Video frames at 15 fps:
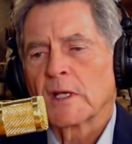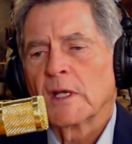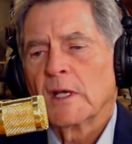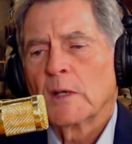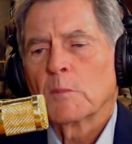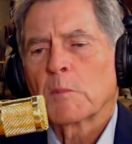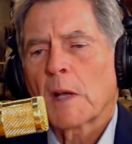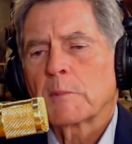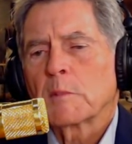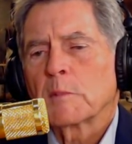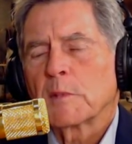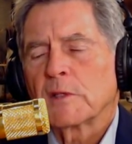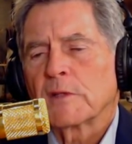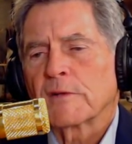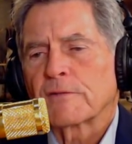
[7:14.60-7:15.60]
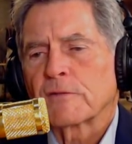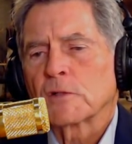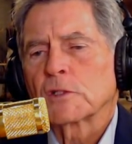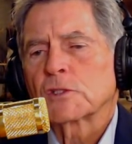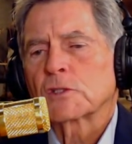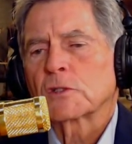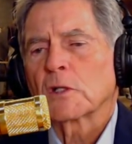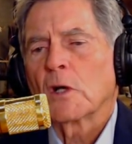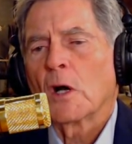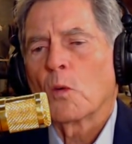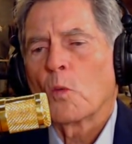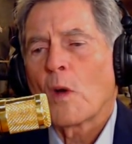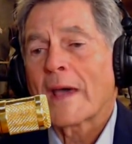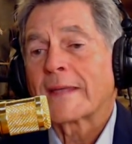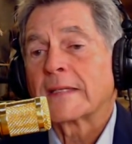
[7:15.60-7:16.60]
probably the first
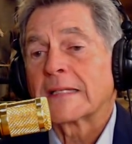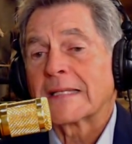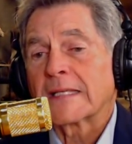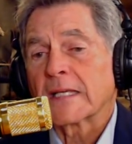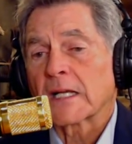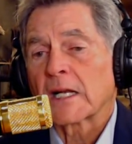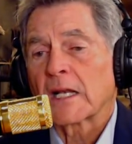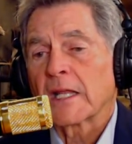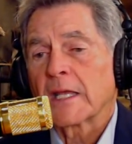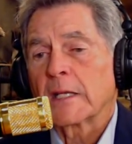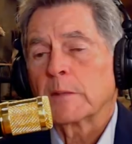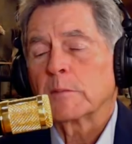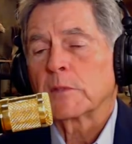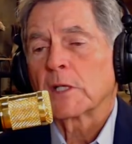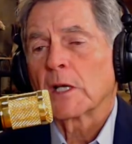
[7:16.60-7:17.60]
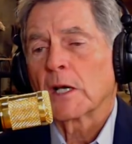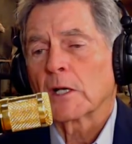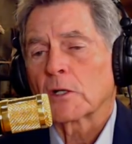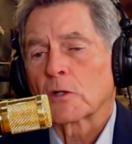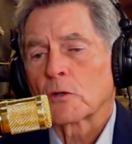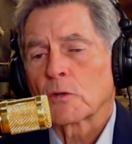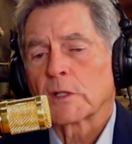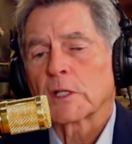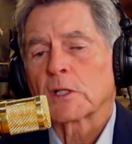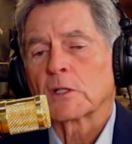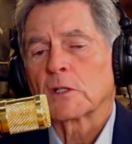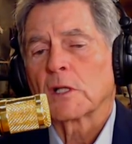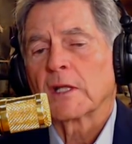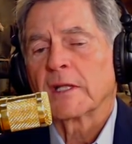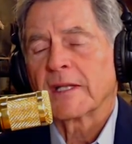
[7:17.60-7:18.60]
widely acclaimed critical
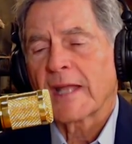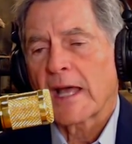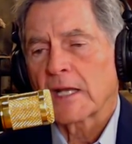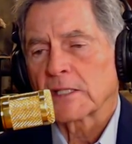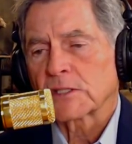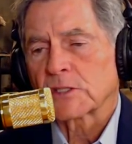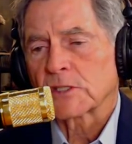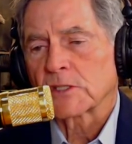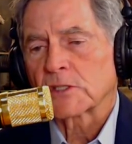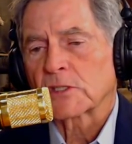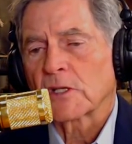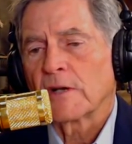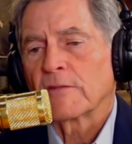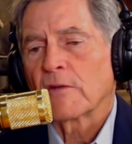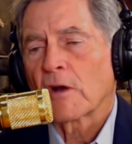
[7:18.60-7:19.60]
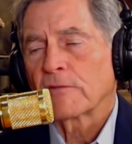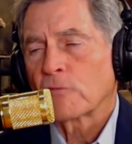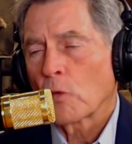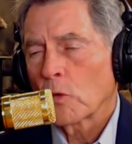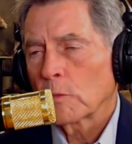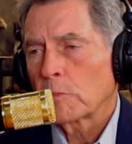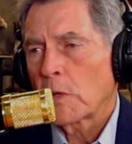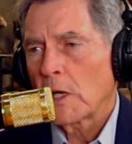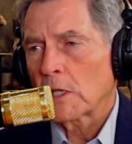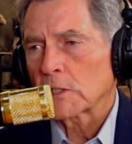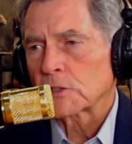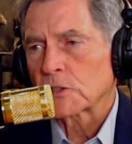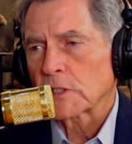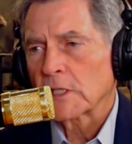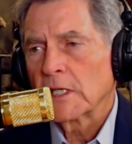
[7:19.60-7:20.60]
analysis of our foreign
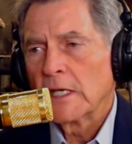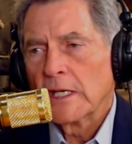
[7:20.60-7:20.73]
policy.